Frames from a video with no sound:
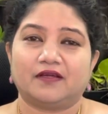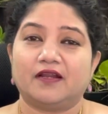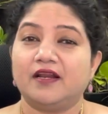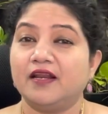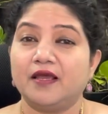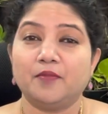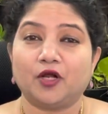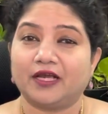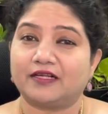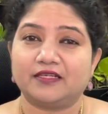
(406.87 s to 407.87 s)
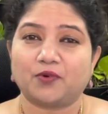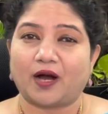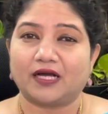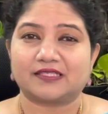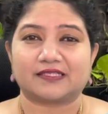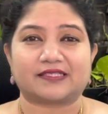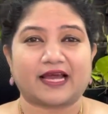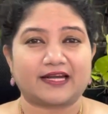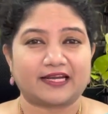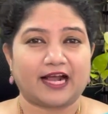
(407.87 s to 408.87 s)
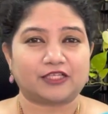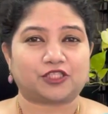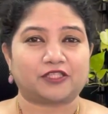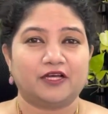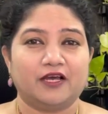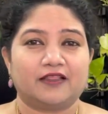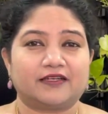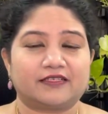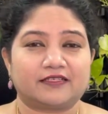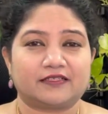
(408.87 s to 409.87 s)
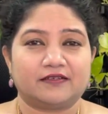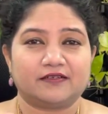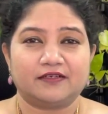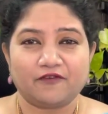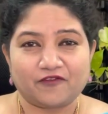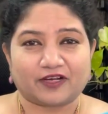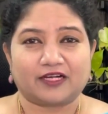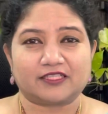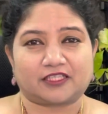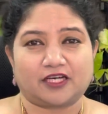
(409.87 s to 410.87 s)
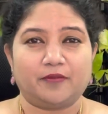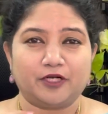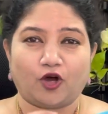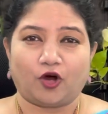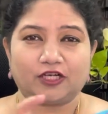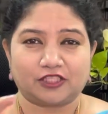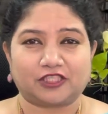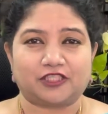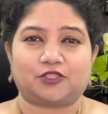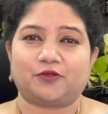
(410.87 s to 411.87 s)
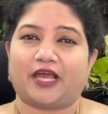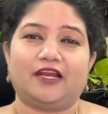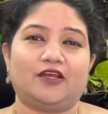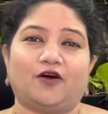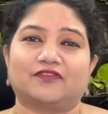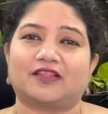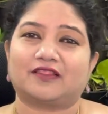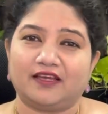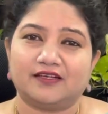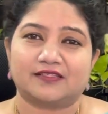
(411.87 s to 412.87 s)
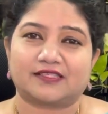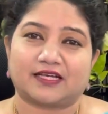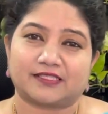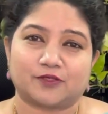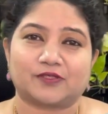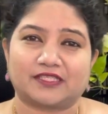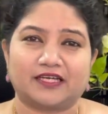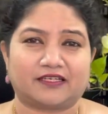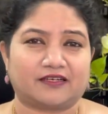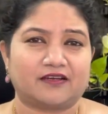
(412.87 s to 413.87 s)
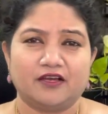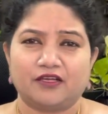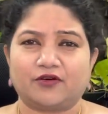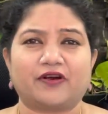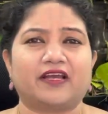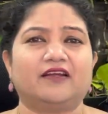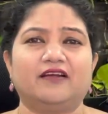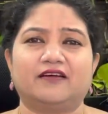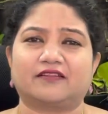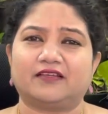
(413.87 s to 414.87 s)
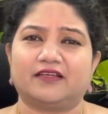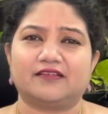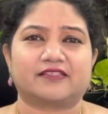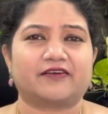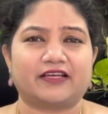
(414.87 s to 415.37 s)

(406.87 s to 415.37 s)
Mnemonic devices. Attach the difficult terminology to any of the things associated. Your regular things.